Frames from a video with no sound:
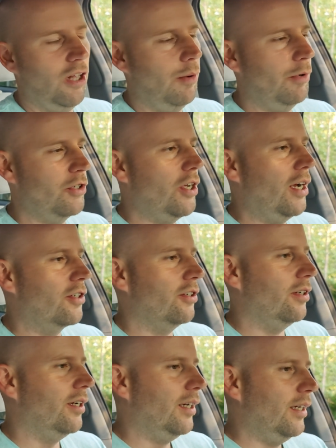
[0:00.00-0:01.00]
kilometers
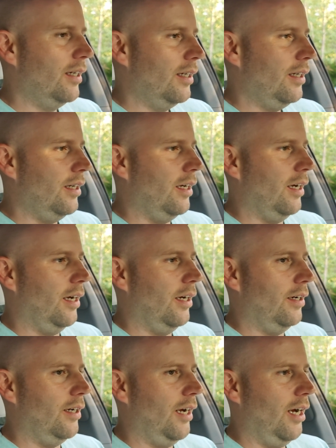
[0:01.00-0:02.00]
actually.
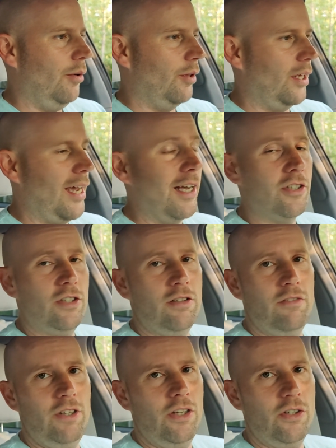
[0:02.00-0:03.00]
And with a
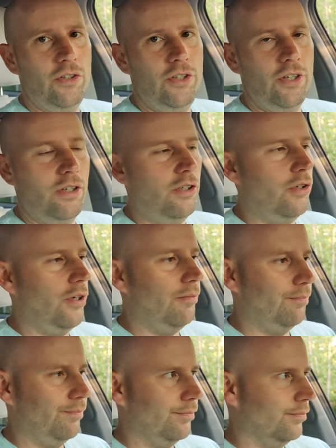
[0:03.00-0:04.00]
gasoline vehicle, you can do it
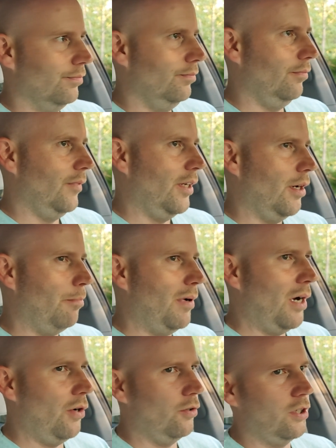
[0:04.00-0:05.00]
in
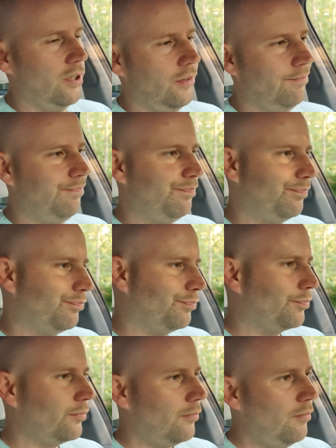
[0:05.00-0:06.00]
about
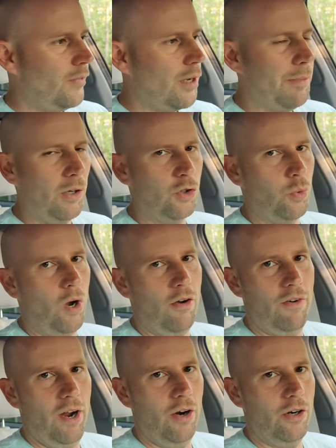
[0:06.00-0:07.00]

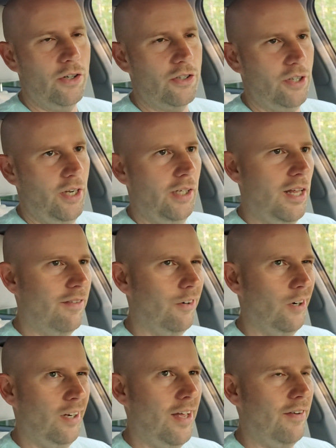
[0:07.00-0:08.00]
12 hours,
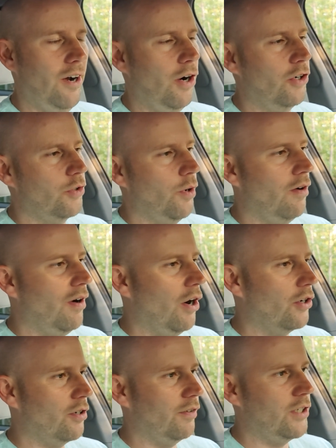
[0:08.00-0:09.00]
11 hours, 12
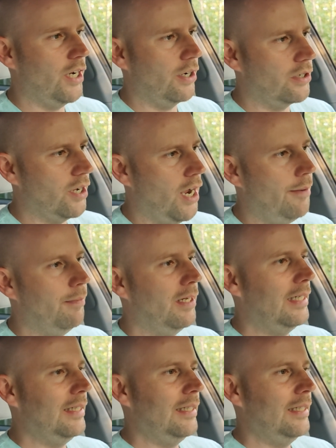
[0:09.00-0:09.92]
hours if you take your time.